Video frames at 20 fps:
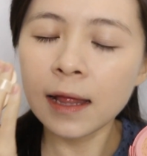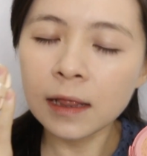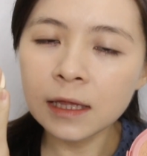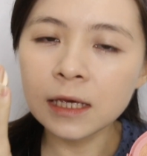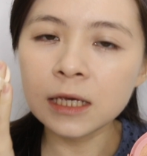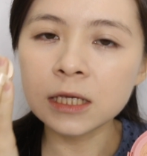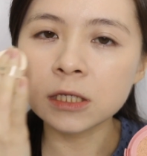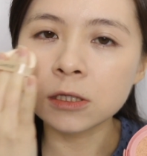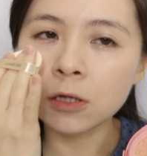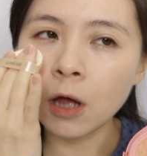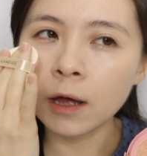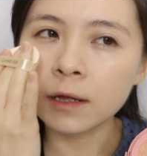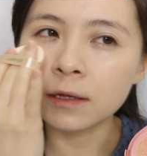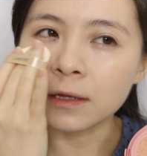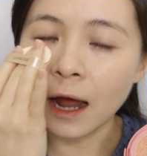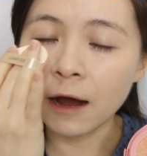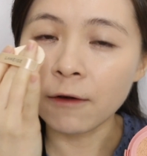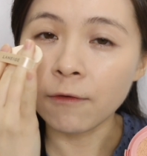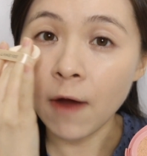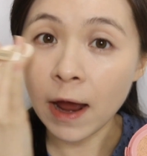at least not
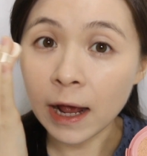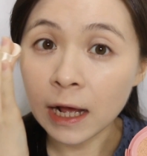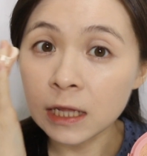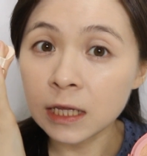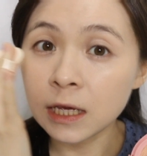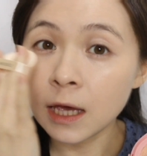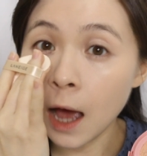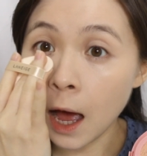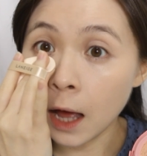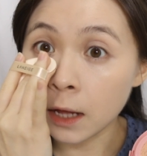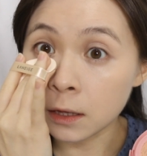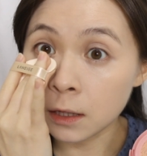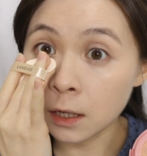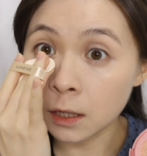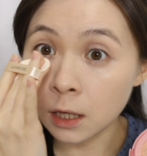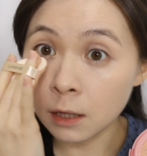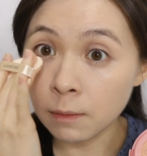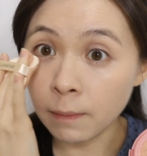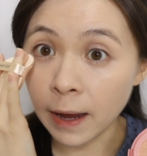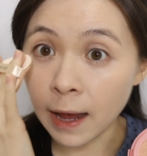directly
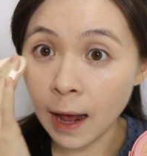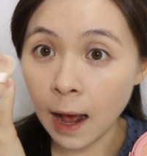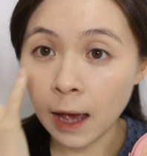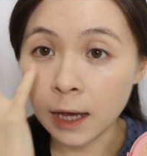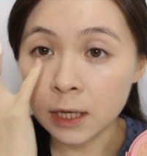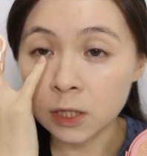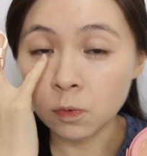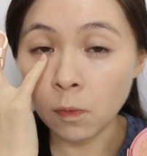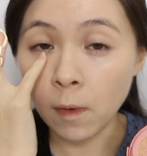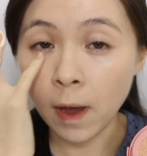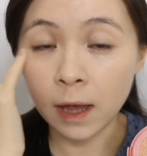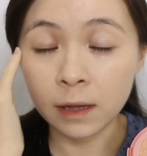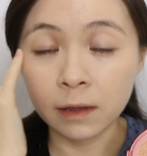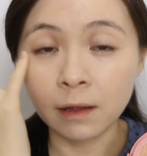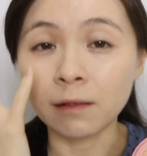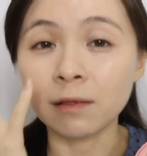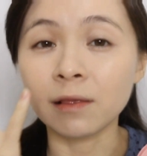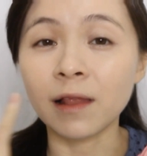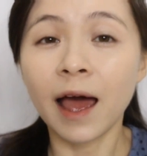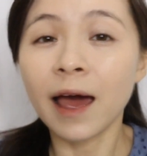underneath my eyes where
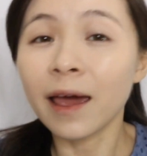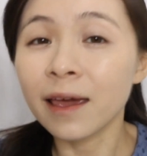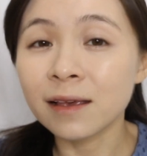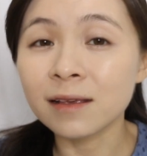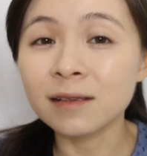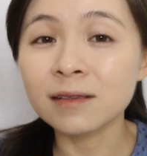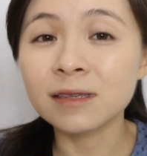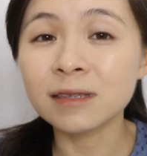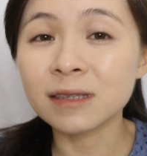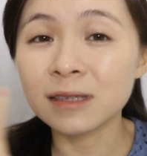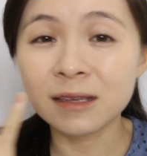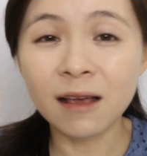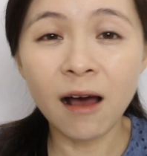the lines